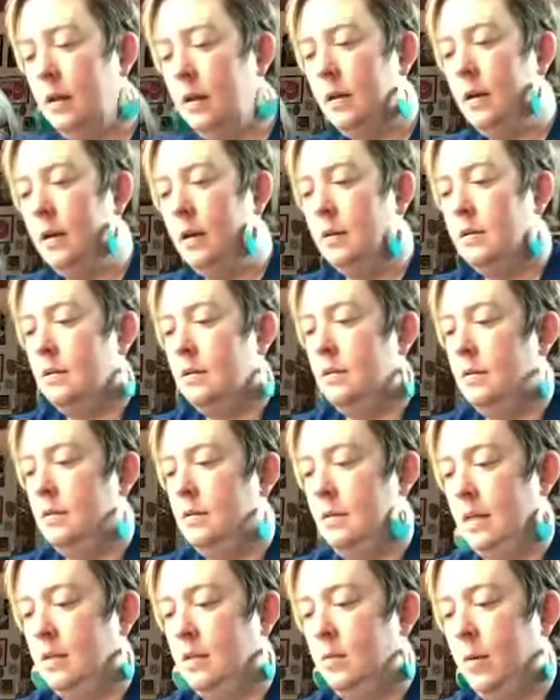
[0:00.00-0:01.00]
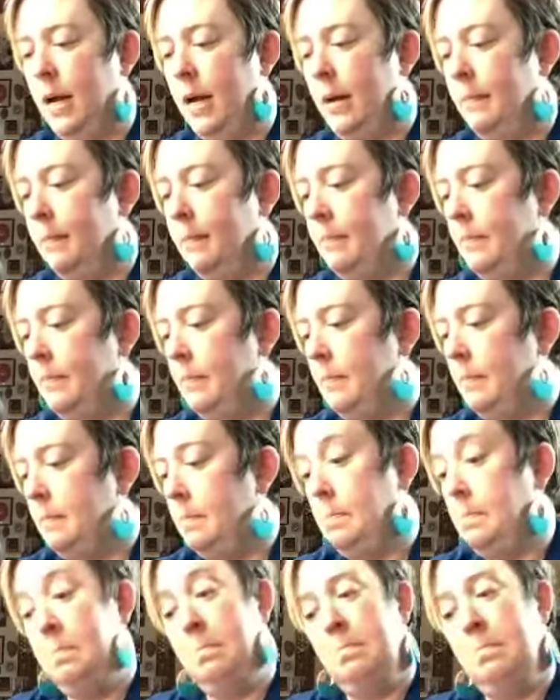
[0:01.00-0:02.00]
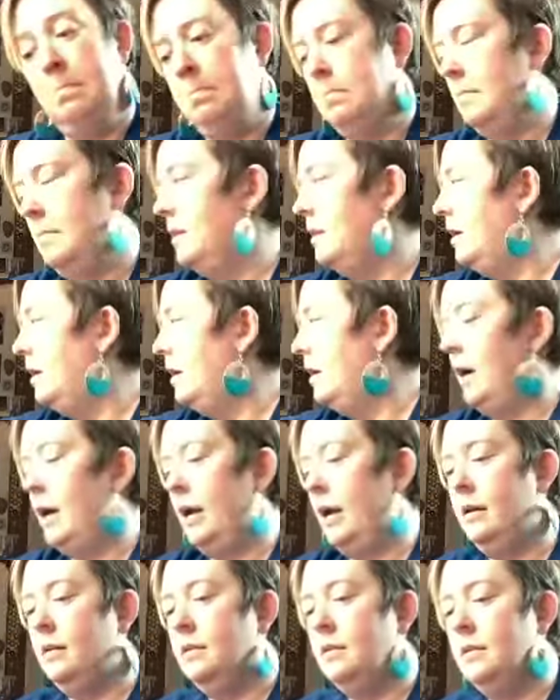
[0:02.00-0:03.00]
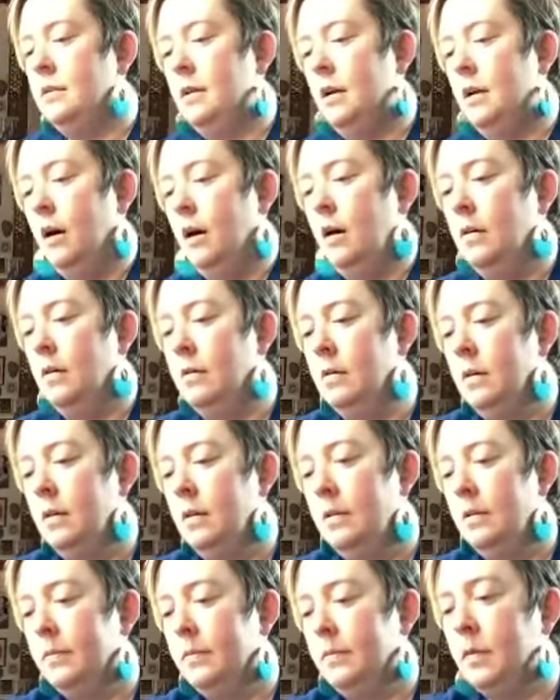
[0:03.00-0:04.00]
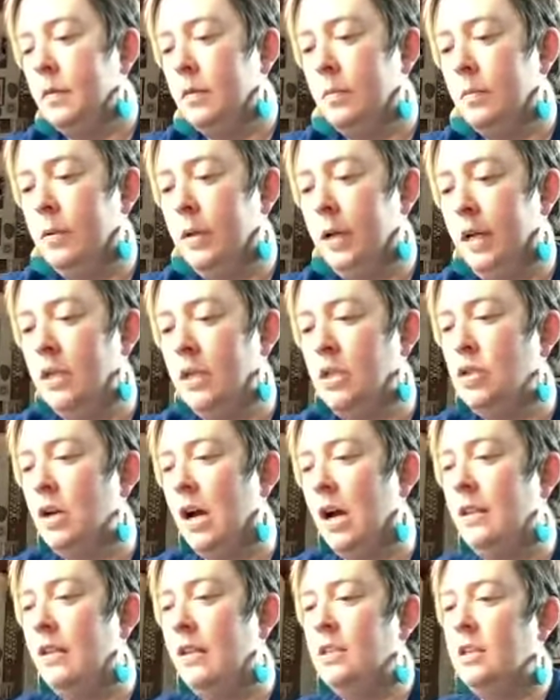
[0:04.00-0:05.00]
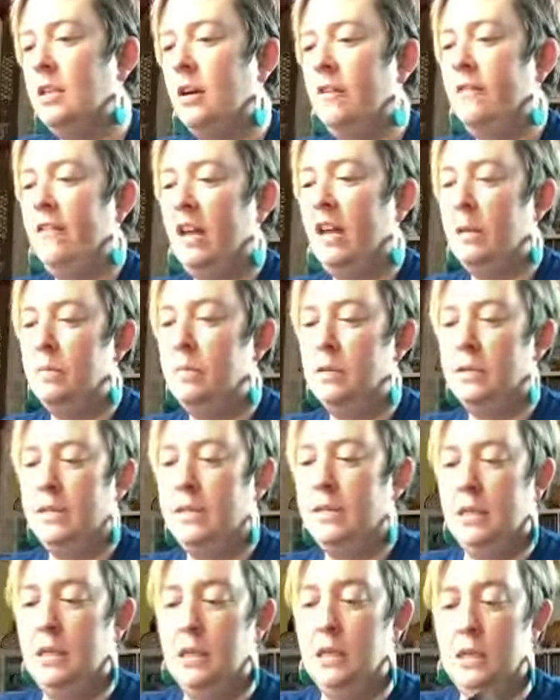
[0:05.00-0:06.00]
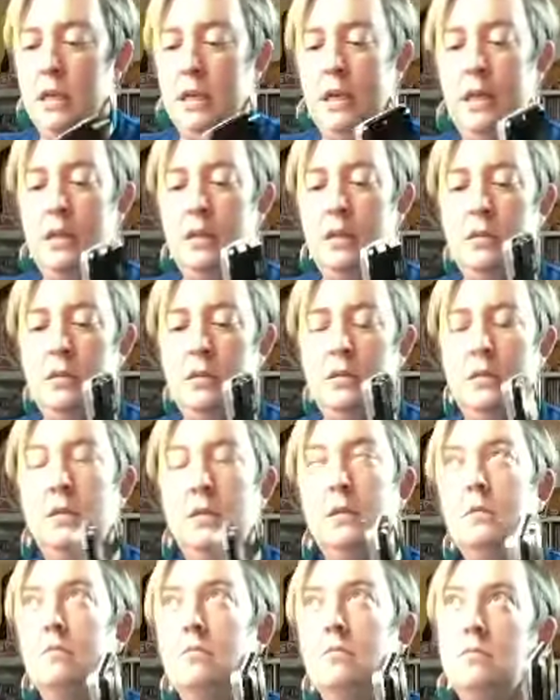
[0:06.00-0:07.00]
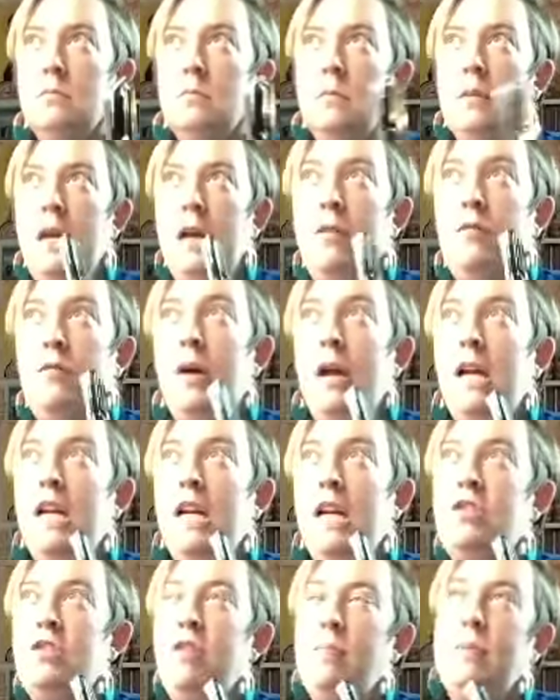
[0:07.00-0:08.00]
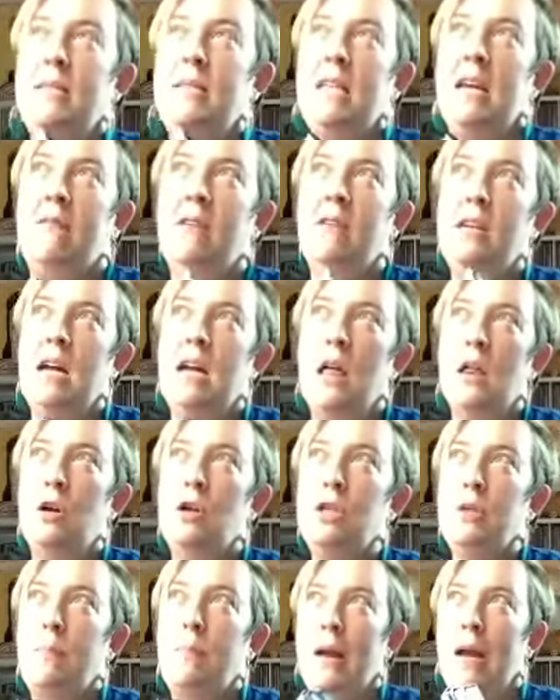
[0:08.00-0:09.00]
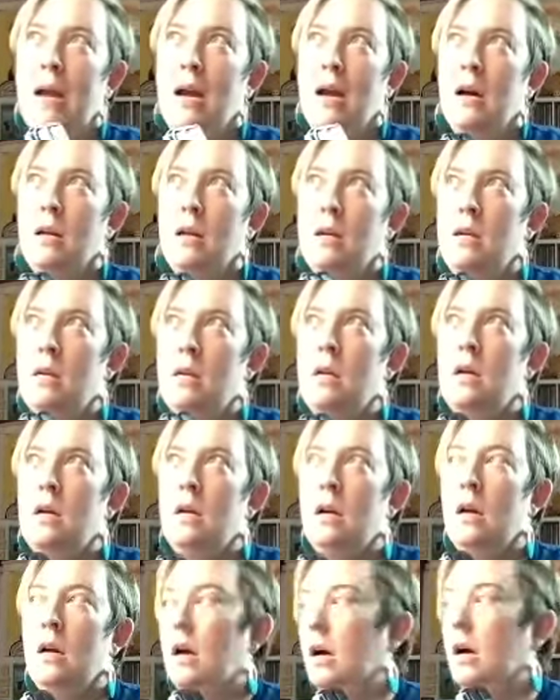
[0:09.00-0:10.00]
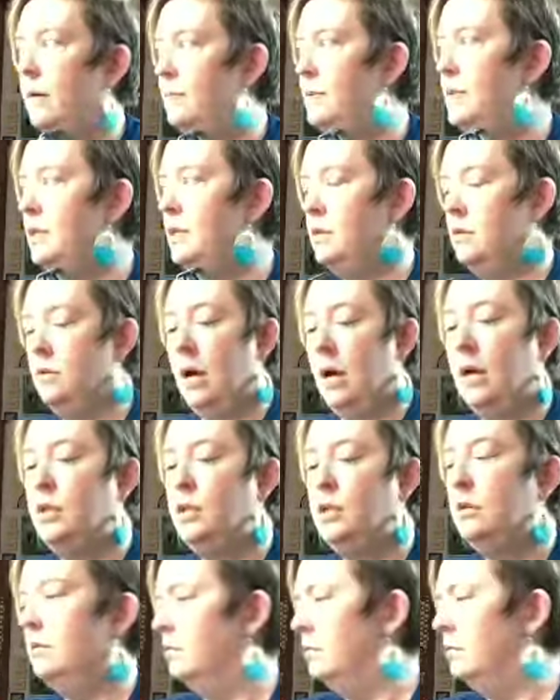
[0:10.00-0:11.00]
I can also, that's why. All right, so please try these. They're available singly. They range from $7 a pan up to, I do.